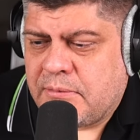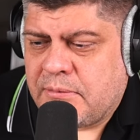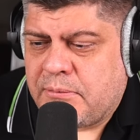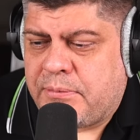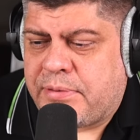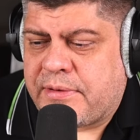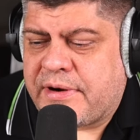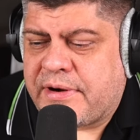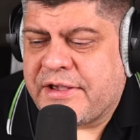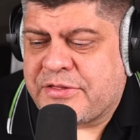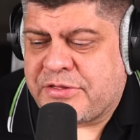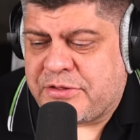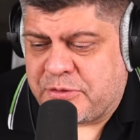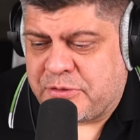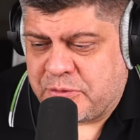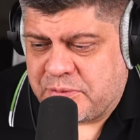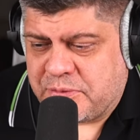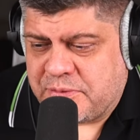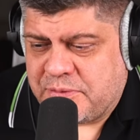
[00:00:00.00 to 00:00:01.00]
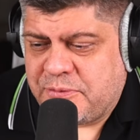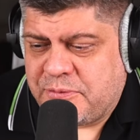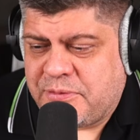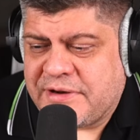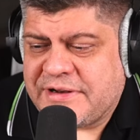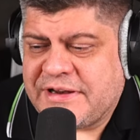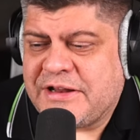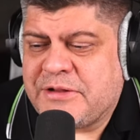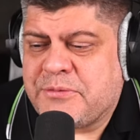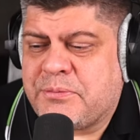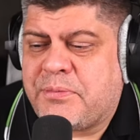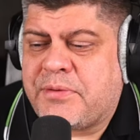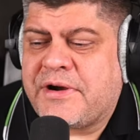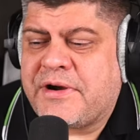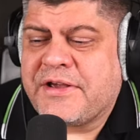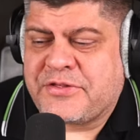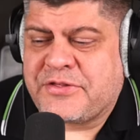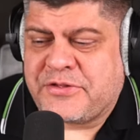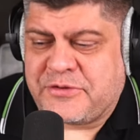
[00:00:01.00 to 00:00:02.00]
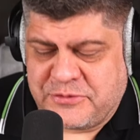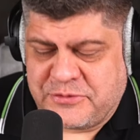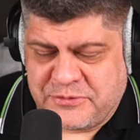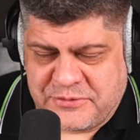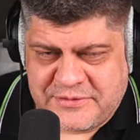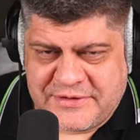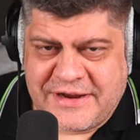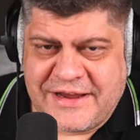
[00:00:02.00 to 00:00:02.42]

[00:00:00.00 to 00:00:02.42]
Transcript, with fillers: Breakthrough. We need breakthrough.